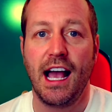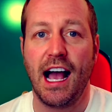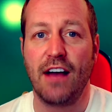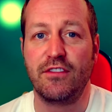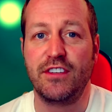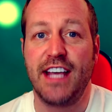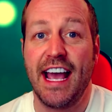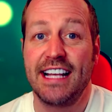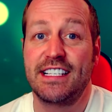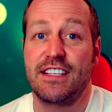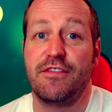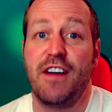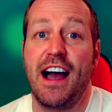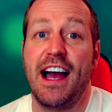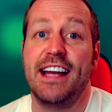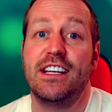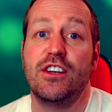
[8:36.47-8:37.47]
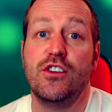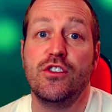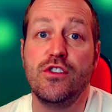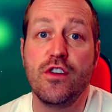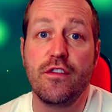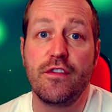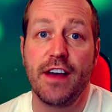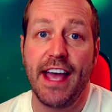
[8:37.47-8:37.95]
I've yet to find
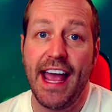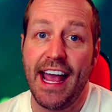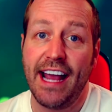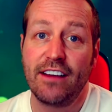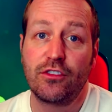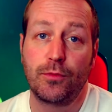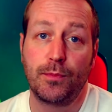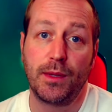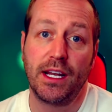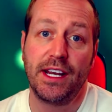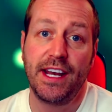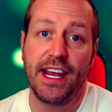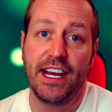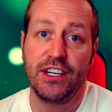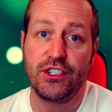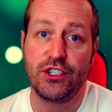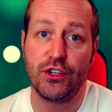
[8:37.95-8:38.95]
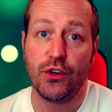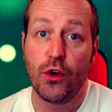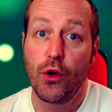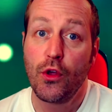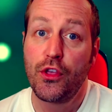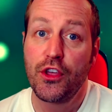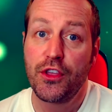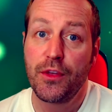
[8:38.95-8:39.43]
another explanation
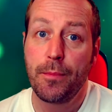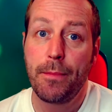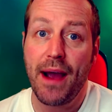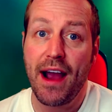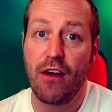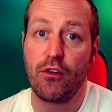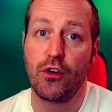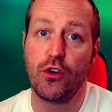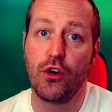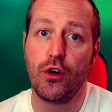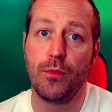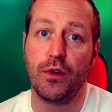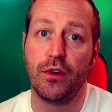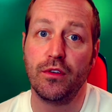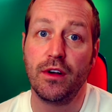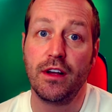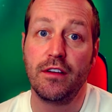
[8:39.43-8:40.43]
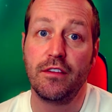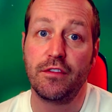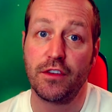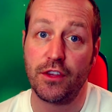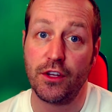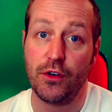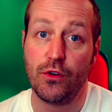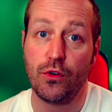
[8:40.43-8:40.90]
other than paranormal
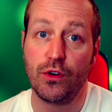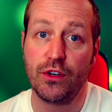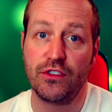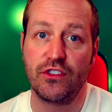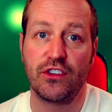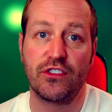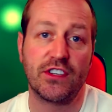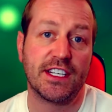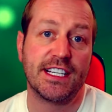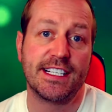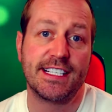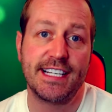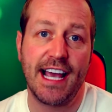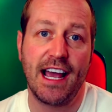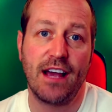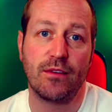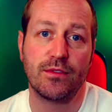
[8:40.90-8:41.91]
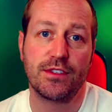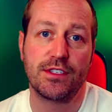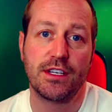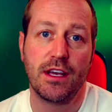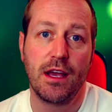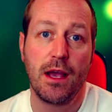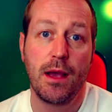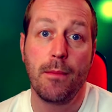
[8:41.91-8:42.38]
for the noises and the sounds,
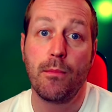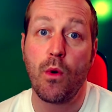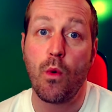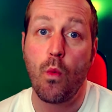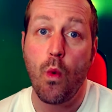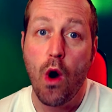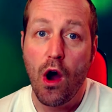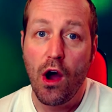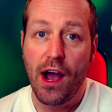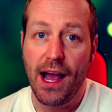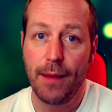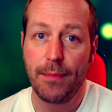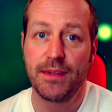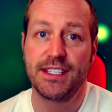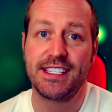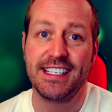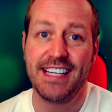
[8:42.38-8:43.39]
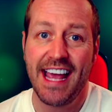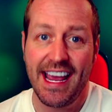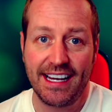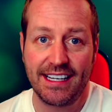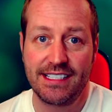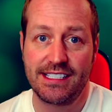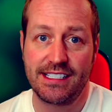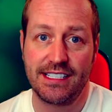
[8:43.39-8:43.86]
but what happens
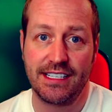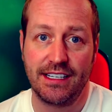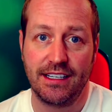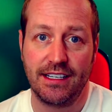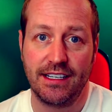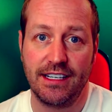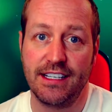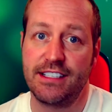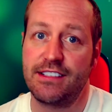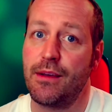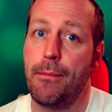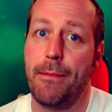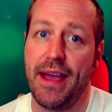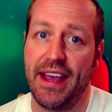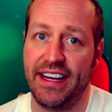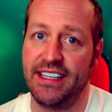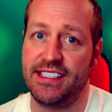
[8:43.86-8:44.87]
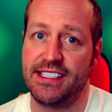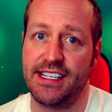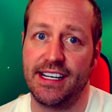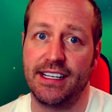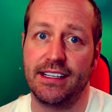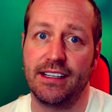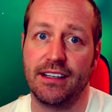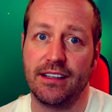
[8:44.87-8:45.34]
next is
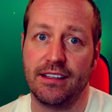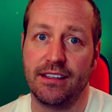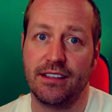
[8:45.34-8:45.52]
amazing.